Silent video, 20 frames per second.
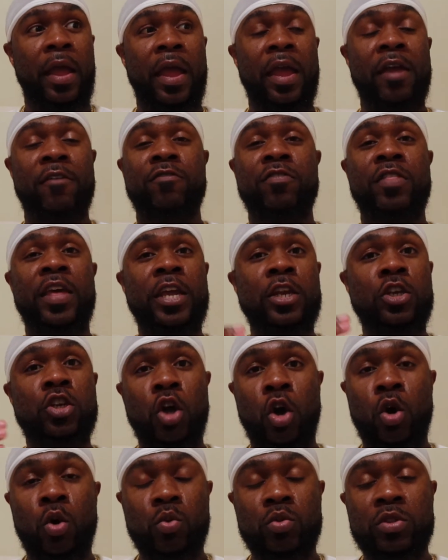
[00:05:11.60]
If they
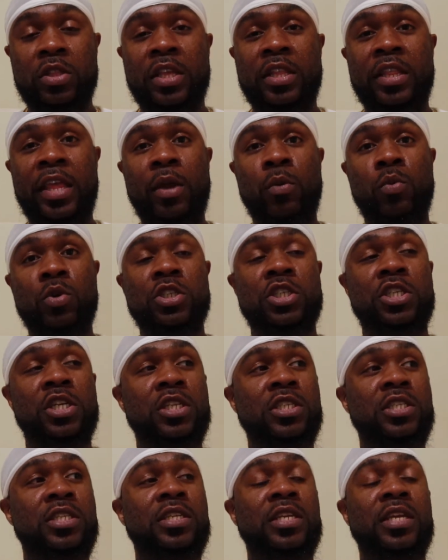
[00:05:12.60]
don't, then they would
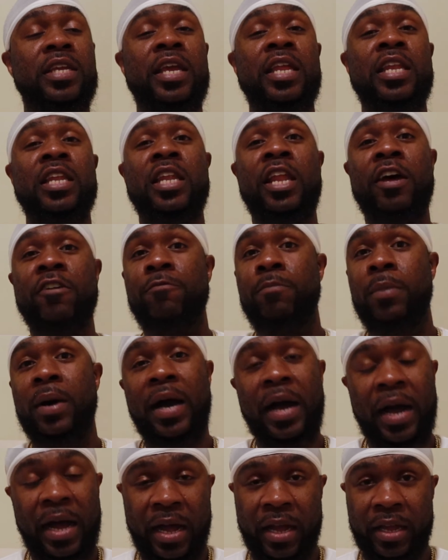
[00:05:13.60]
just get left
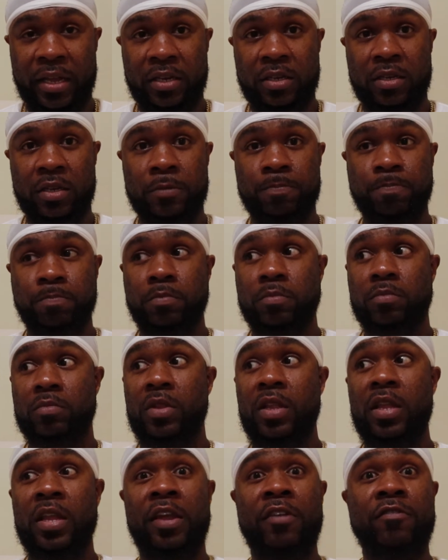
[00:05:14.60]
behind.
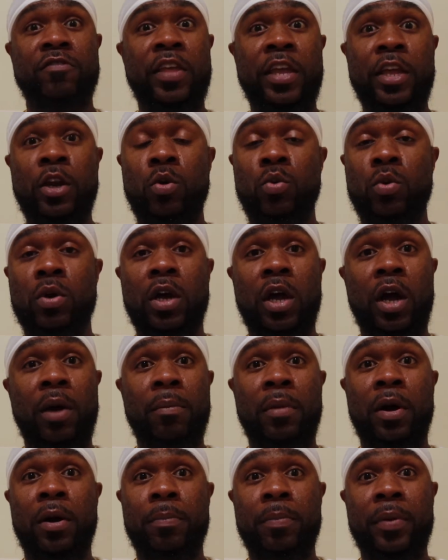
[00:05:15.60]
If they don't
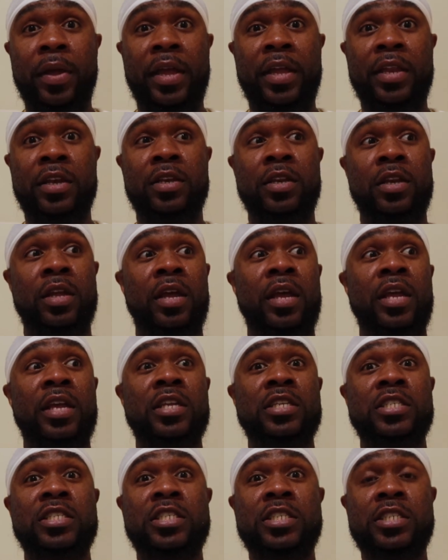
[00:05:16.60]
come up and
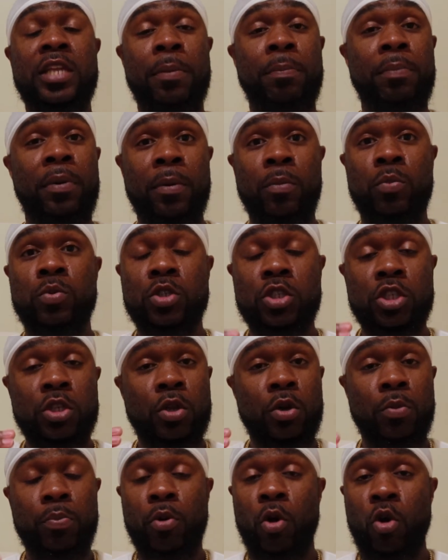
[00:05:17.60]
step up
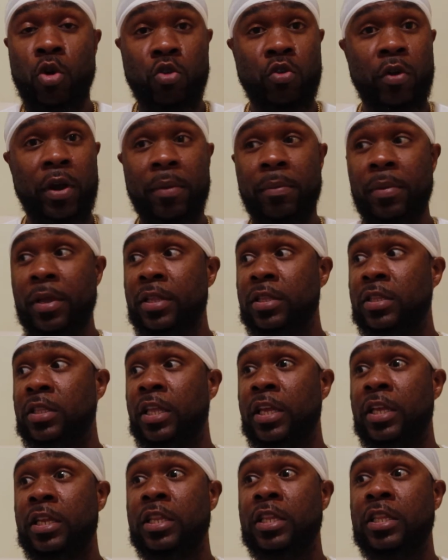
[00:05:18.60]
to the programming,
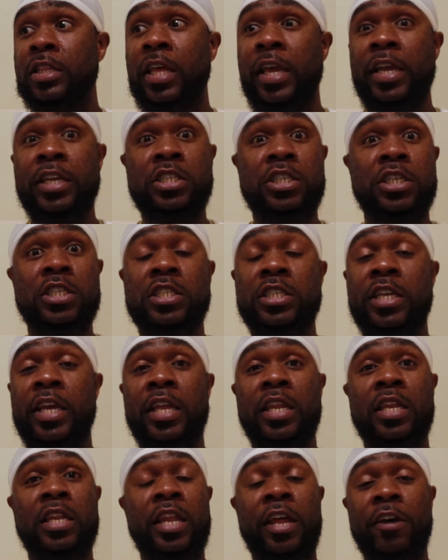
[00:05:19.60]
then they just
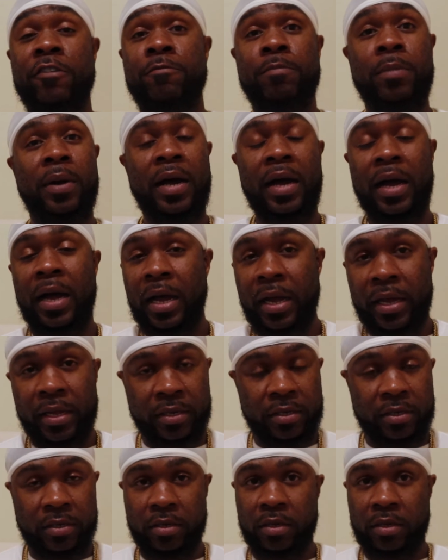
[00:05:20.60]
get left behind.